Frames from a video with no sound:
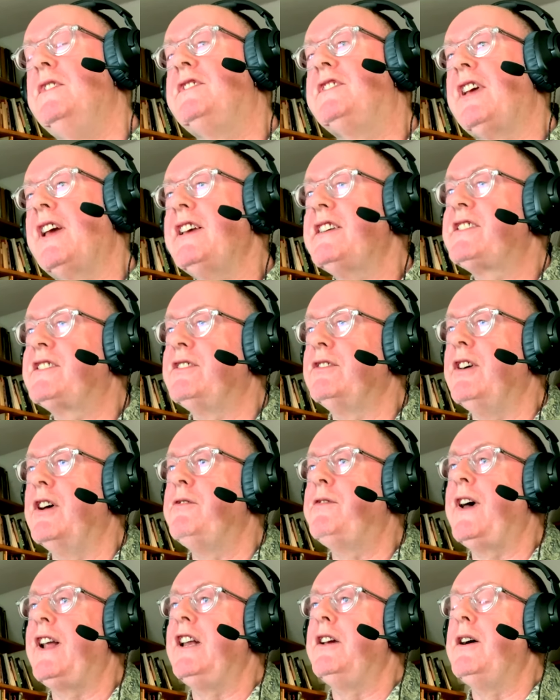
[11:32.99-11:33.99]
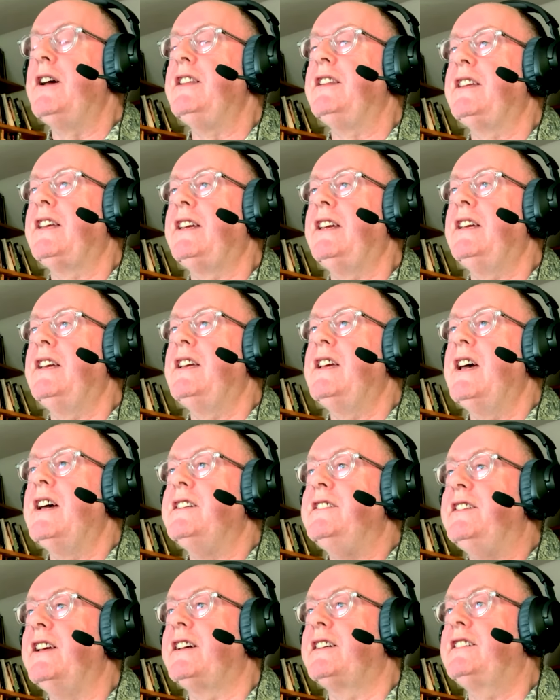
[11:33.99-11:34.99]
test or evaluate the
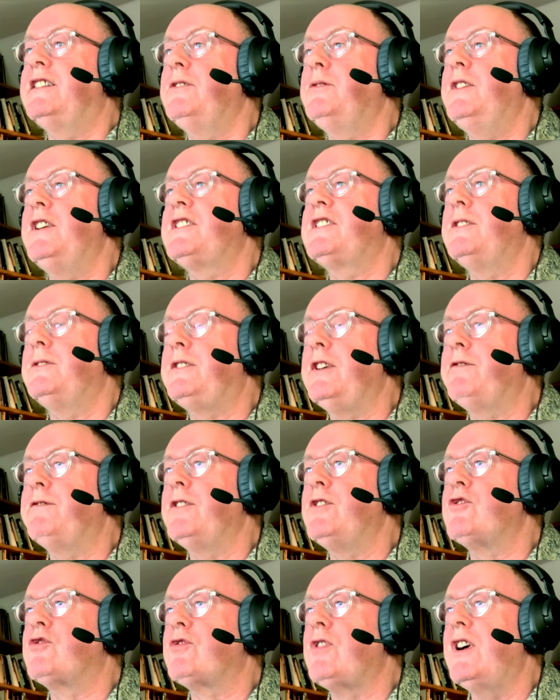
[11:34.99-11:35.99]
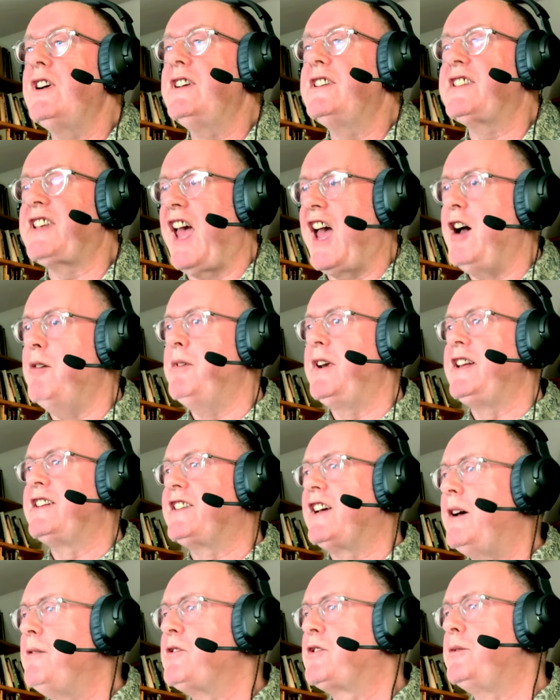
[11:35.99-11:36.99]
addictiveness of different drugs. How many
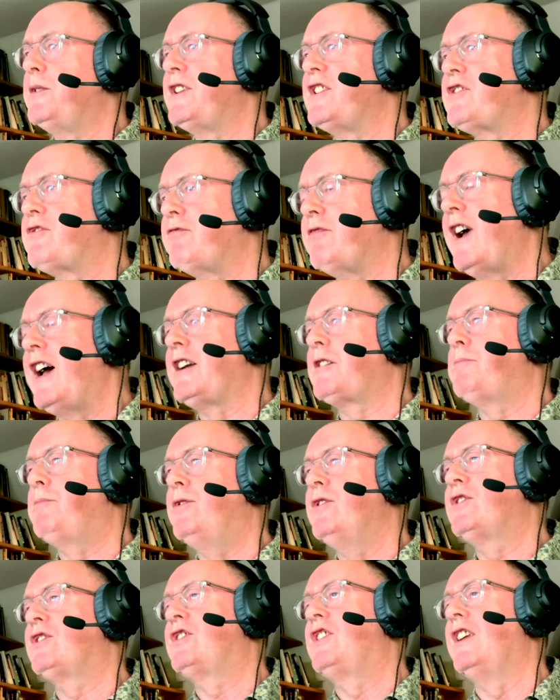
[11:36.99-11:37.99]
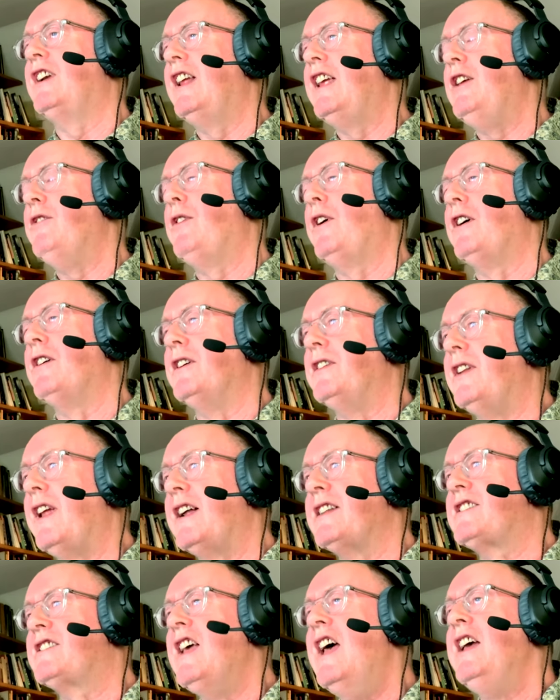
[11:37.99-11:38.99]
times will this rat push the lever? And
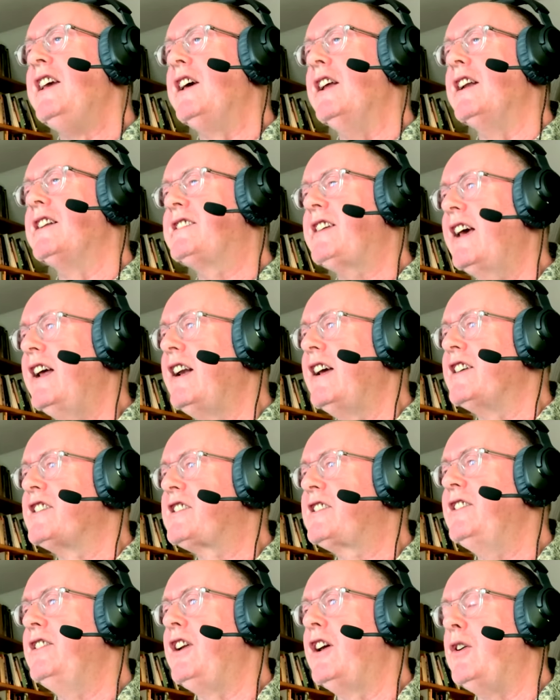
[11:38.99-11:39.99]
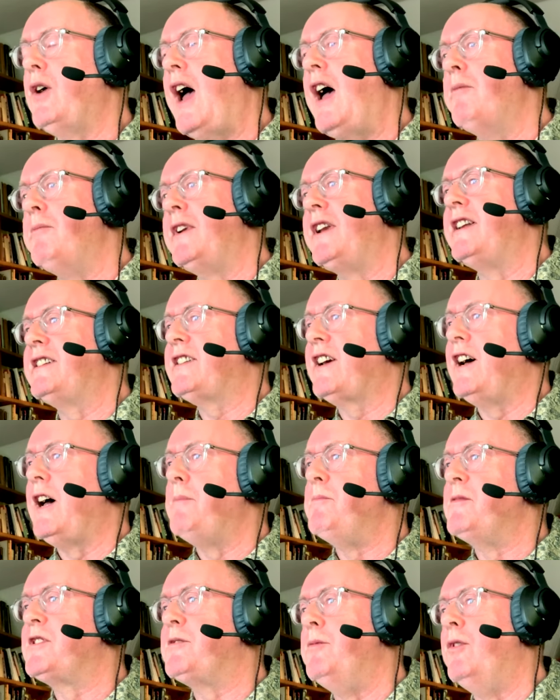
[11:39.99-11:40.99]
that's going to tell us, you know, how many
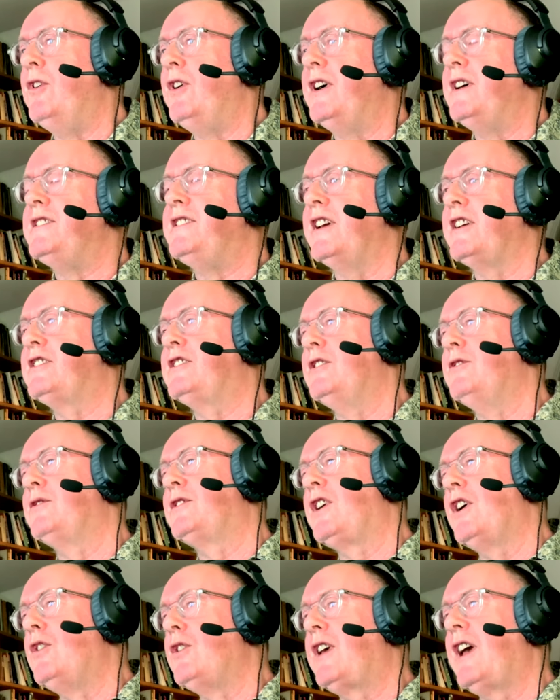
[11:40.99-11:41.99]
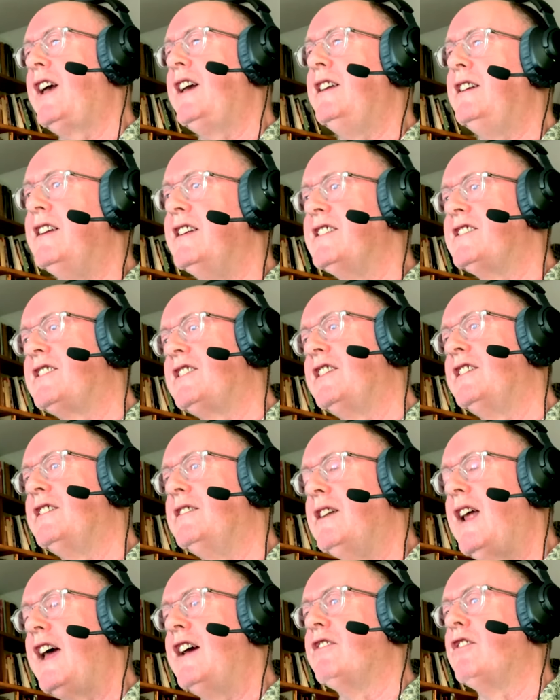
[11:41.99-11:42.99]
times more addictive cocaine is
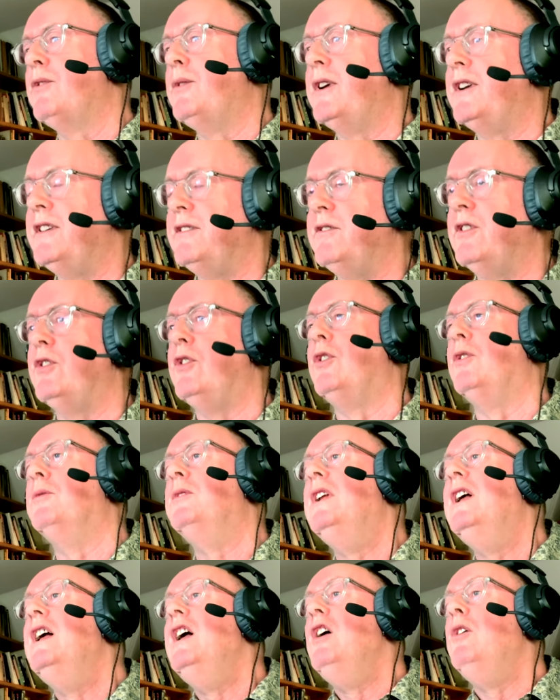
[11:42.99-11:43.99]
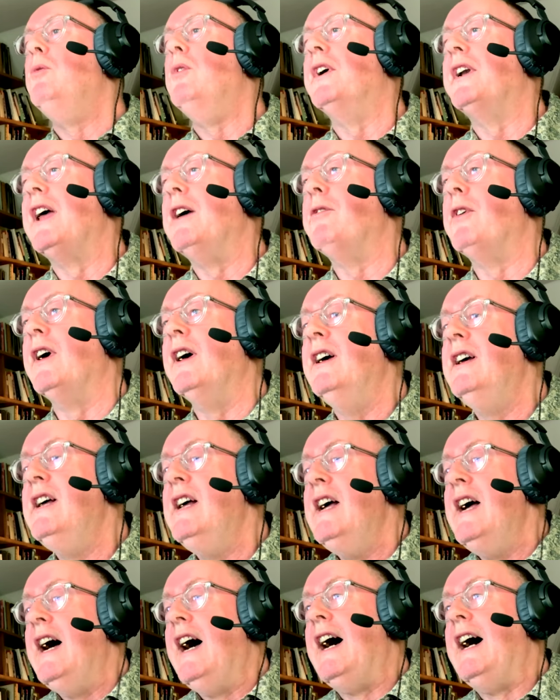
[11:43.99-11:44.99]
than heroin or whatever.
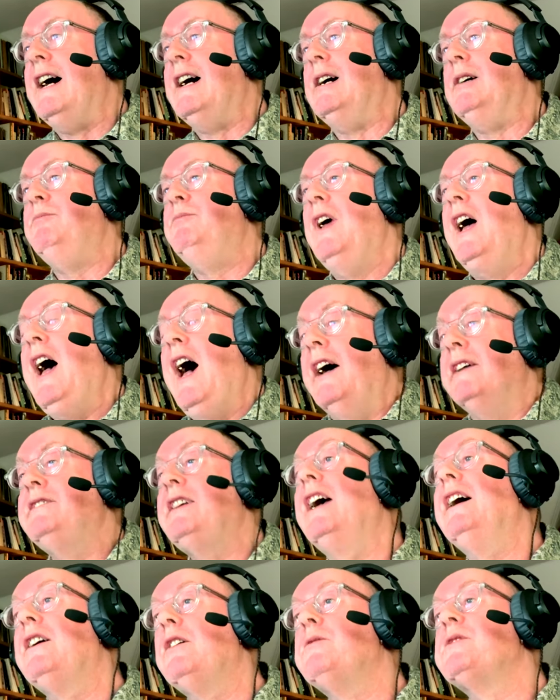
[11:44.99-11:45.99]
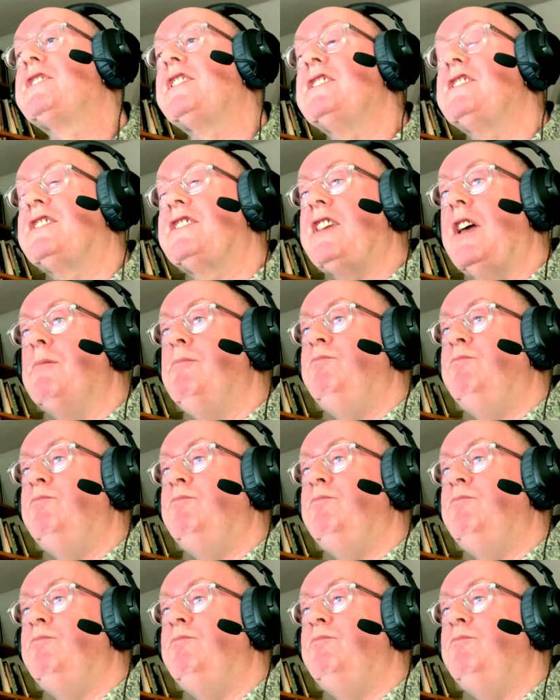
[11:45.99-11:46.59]
And yeah, it was this